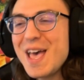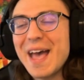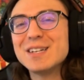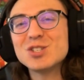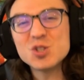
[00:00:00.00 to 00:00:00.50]

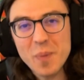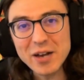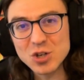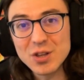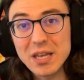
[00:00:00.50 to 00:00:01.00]
and
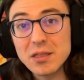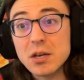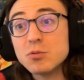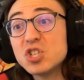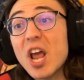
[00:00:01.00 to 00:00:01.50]
especially
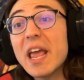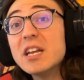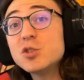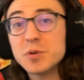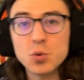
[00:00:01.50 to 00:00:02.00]
the
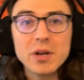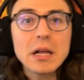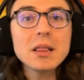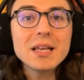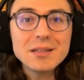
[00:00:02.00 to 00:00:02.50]
change between
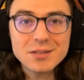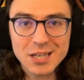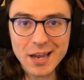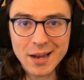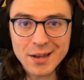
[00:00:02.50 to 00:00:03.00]
clean
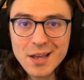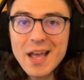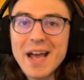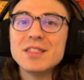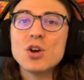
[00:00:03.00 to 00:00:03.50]
singing
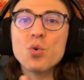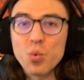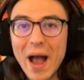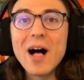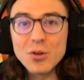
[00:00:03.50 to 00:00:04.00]
and the
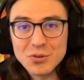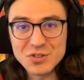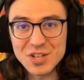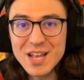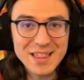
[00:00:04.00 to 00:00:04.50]

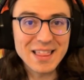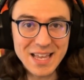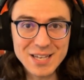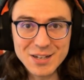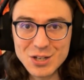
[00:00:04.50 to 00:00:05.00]
growls that they
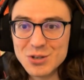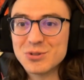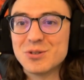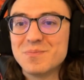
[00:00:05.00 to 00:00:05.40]
tend to use.